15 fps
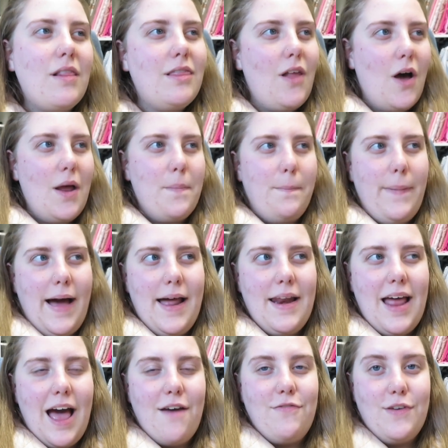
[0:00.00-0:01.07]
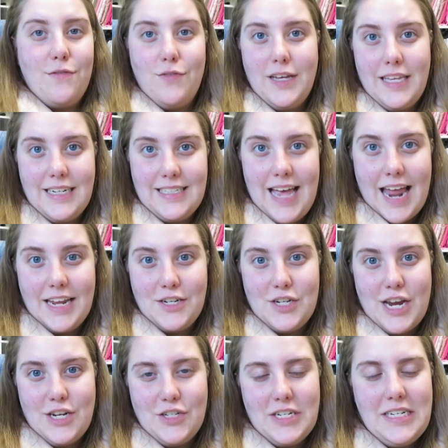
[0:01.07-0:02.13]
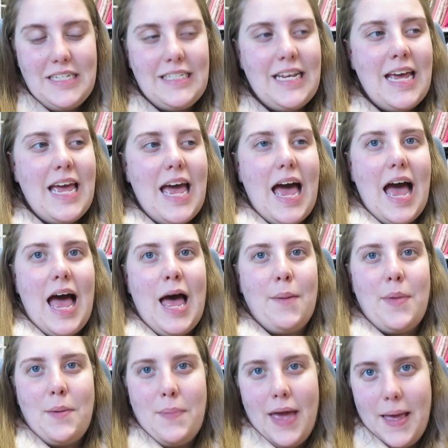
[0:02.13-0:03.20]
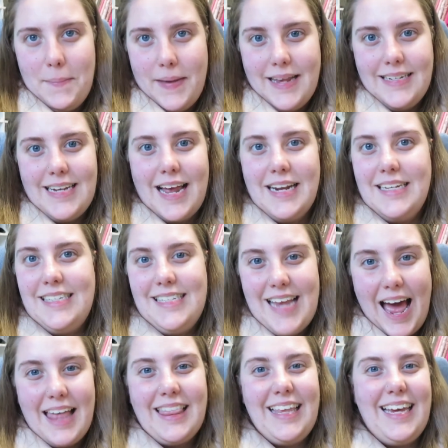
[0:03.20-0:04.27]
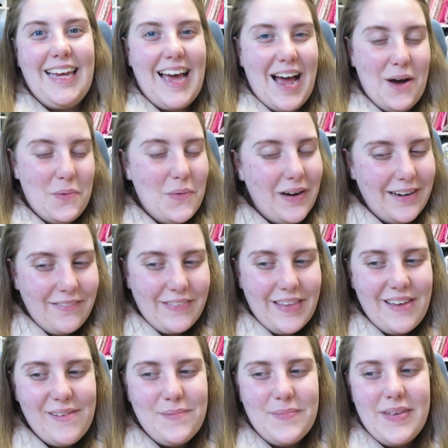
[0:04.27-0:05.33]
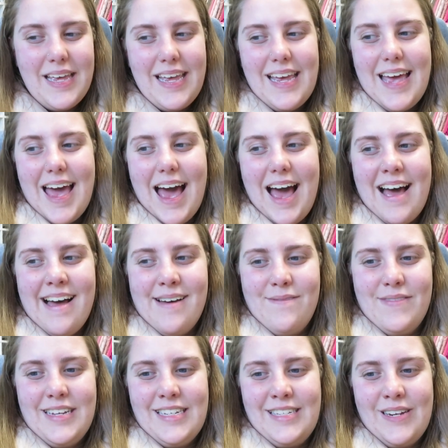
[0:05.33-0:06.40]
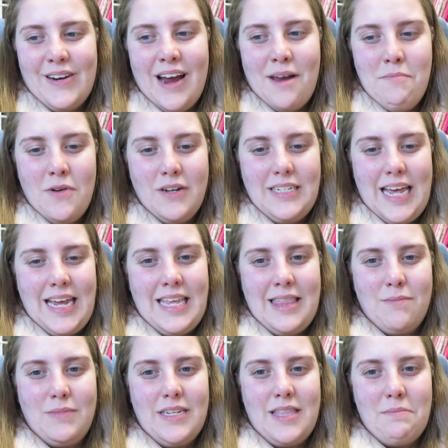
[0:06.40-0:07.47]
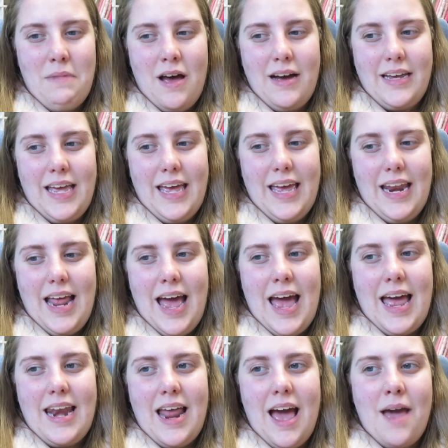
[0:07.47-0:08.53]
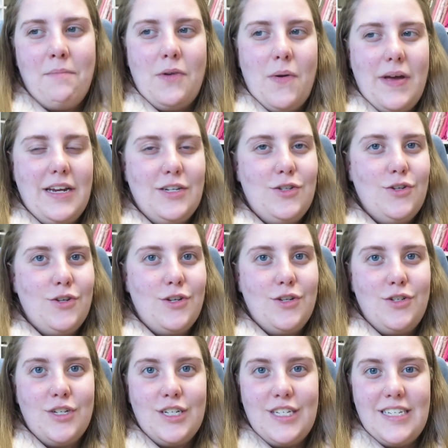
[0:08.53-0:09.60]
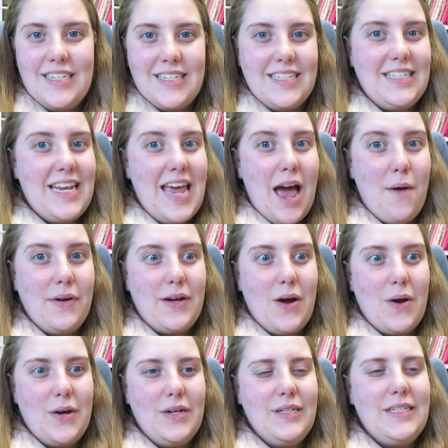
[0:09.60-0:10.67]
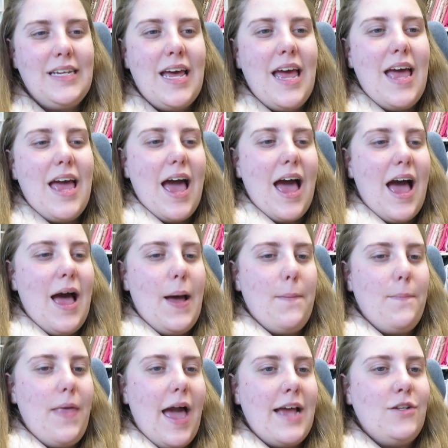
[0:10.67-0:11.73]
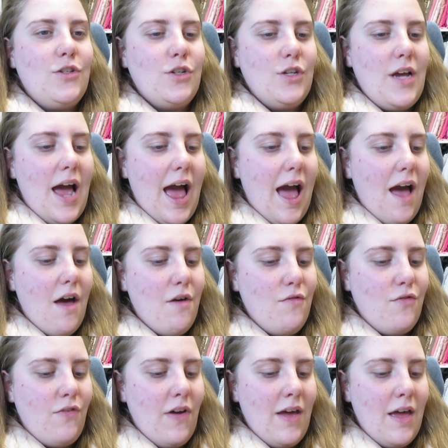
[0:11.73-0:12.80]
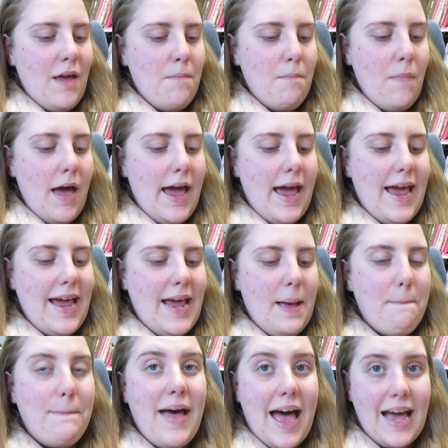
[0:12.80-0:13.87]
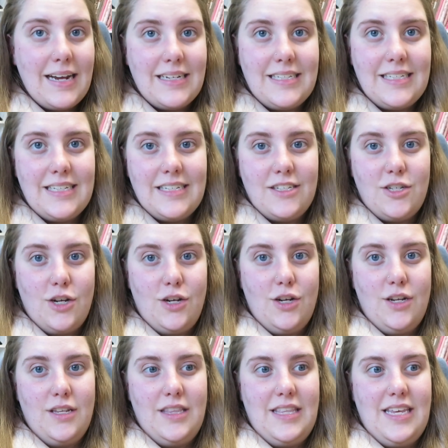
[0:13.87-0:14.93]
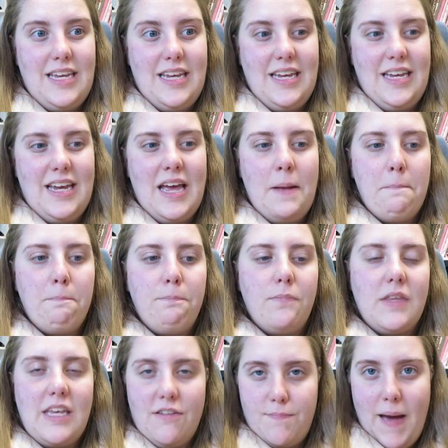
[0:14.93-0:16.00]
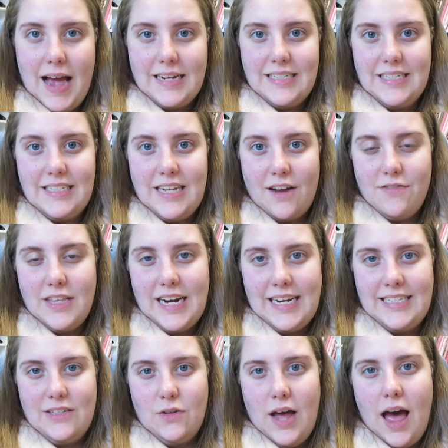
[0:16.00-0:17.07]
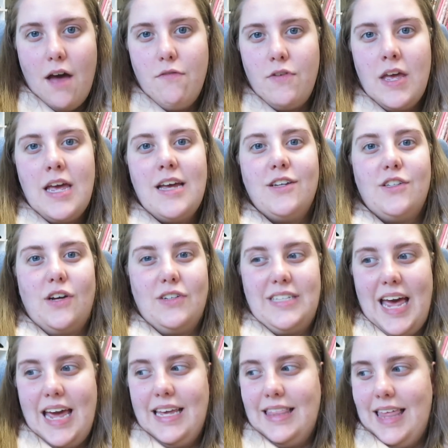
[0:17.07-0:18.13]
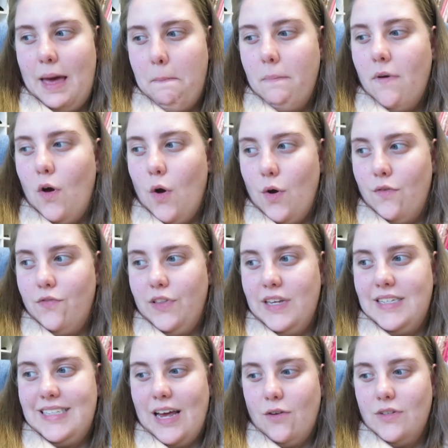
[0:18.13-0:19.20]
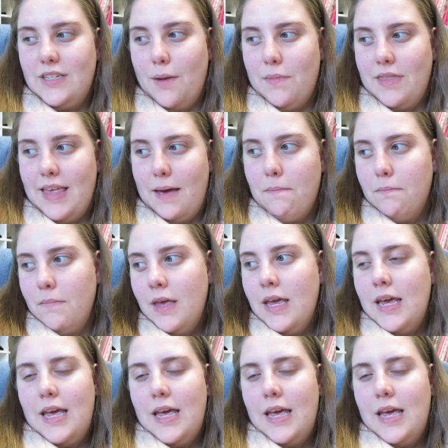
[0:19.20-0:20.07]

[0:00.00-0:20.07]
a lot, but a few really exciting changes. And pet bandanas, sadly, are one of them. So I'm not taking them to the market and I'm going to just see how it goes. I do have my packs, so the gift packs and stuff that I still have, so I'll take them, hopefully sell some of them,